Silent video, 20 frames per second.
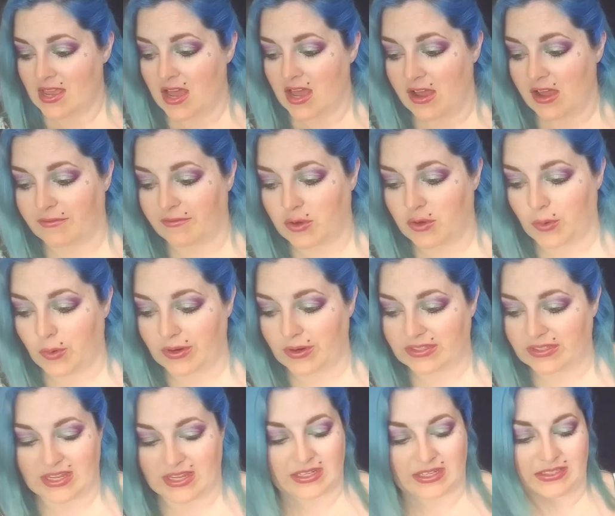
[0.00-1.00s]
of
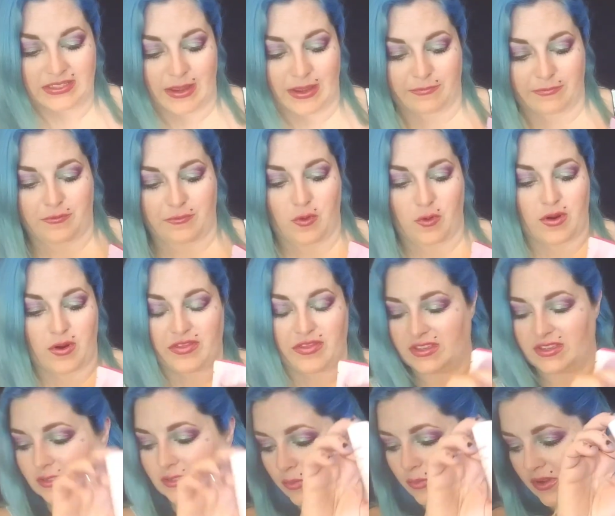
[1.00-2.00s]
course, except for
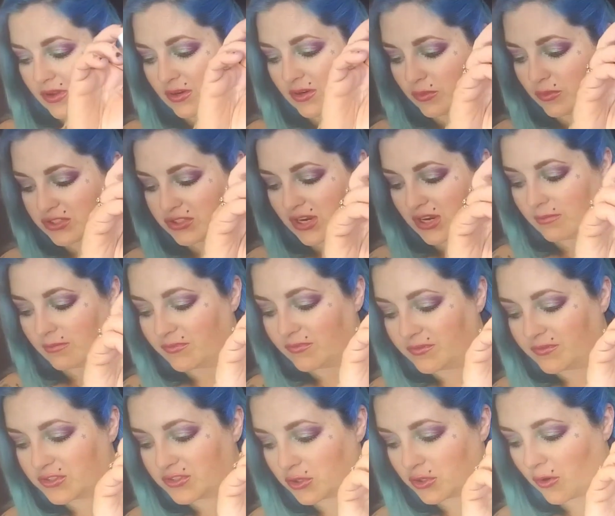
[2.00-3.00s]
this one, which I'm
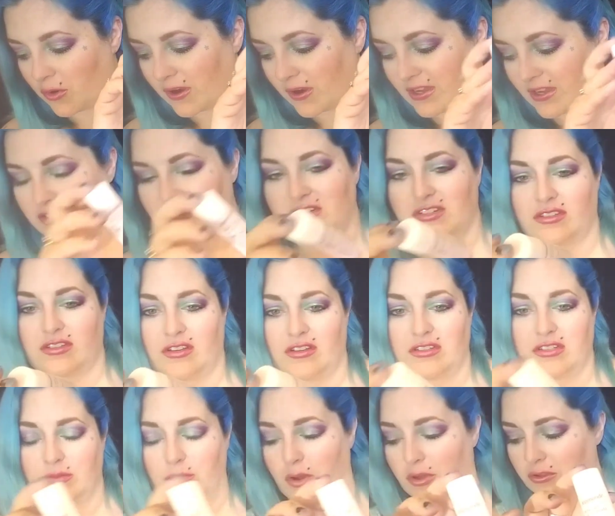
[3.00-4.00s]
sure is just a
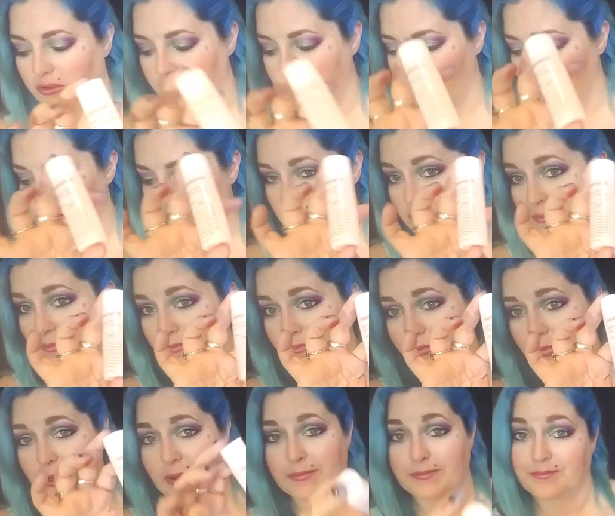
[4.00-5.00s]
smaller version.
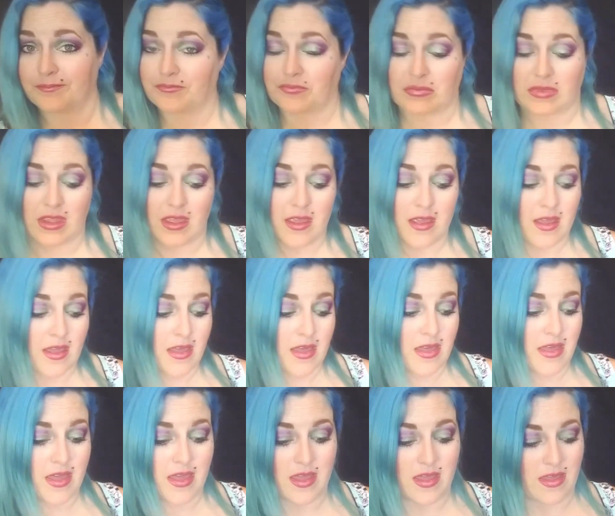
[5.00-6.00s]
But
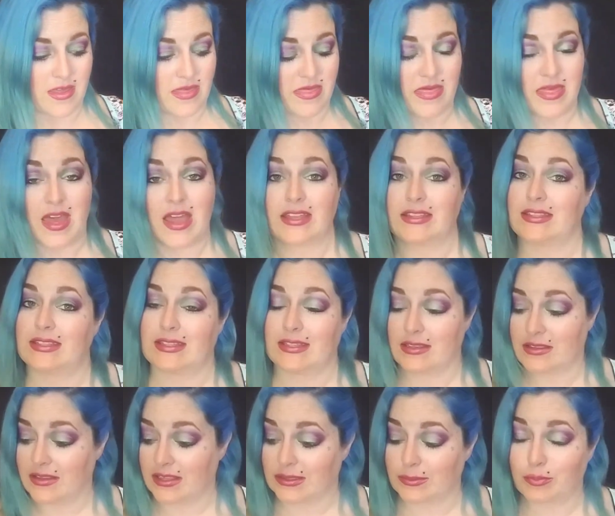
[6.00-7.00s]
that's
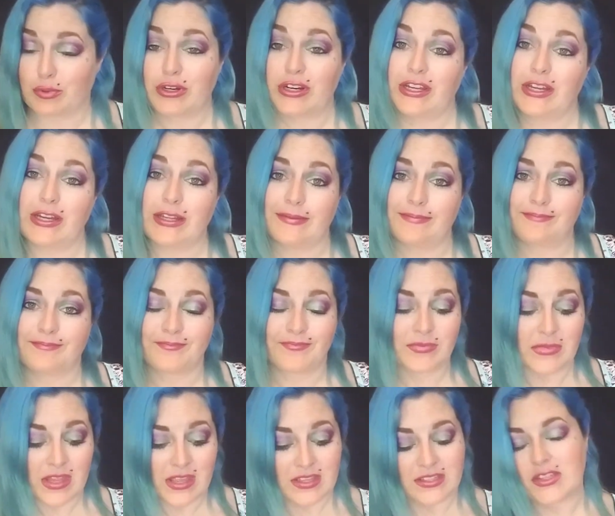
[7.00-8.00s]
pretty good.
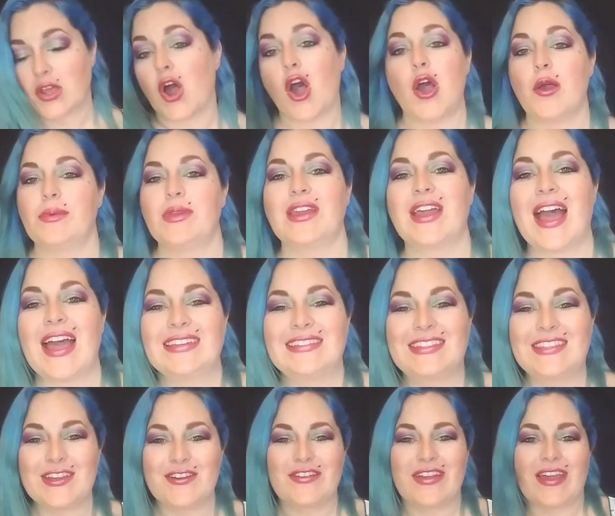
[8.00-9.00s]
So I hope you guys
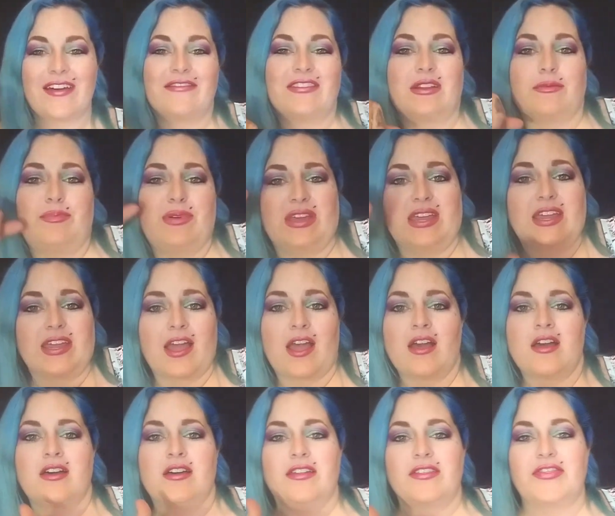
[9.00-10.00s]
do give it a big
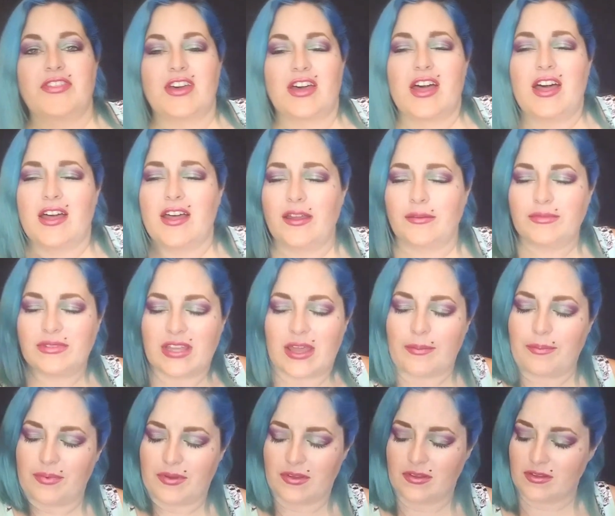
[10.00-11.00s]
thumbs
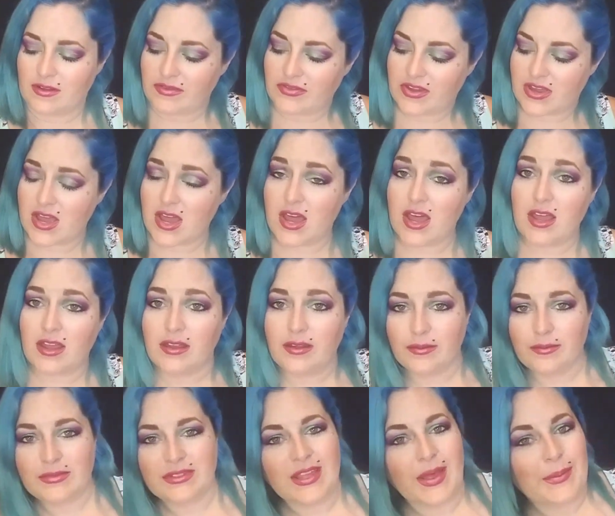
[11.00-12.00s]
up,
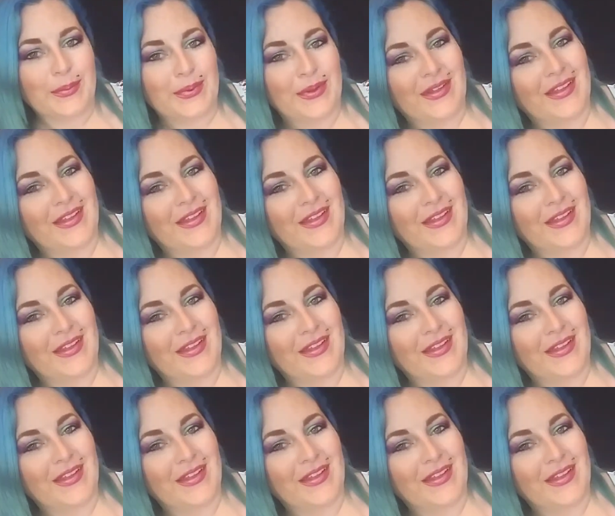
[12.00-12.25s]
thumbs up.